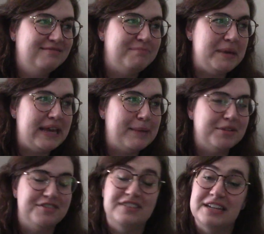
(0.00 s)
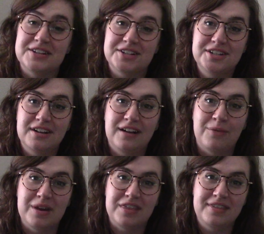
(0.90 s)
being able to finish
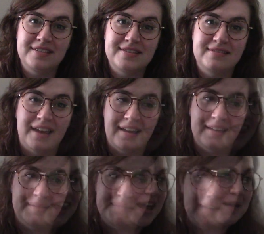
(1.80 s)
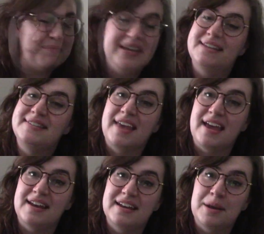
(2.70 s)
with mini
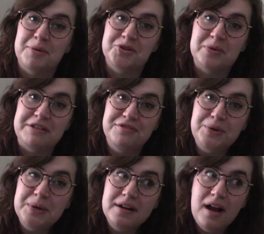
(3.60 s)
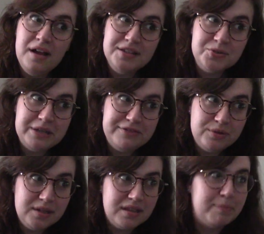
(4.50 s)
skein number 24 on the
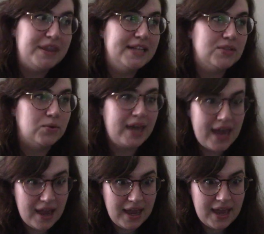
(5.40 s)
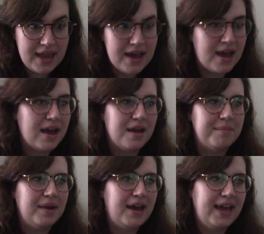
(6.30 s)
24th, but that's okay.
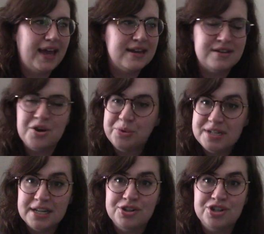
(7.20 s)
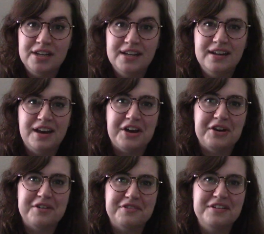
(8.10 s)
I had no intention
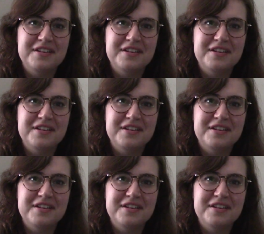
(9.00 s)
of